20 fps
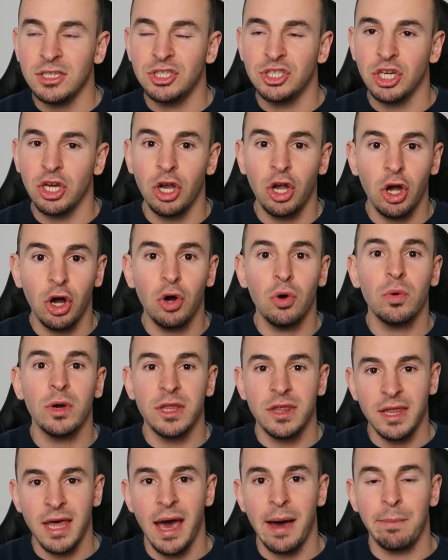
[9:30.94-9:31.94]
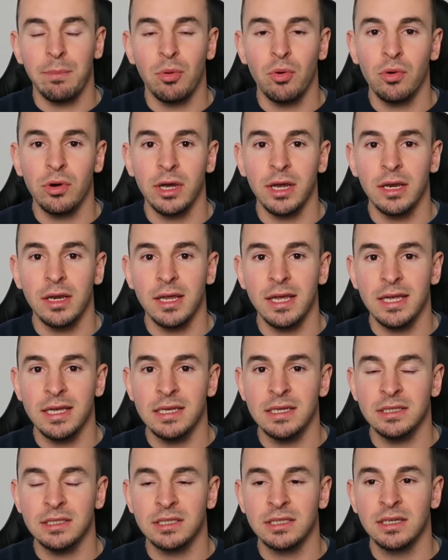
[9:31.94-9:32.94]
to go with that point
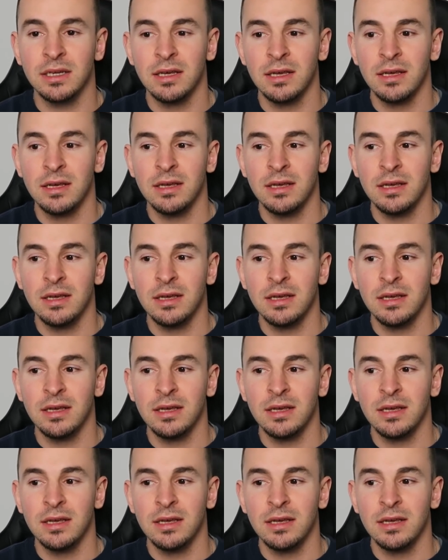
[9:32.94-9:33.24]
is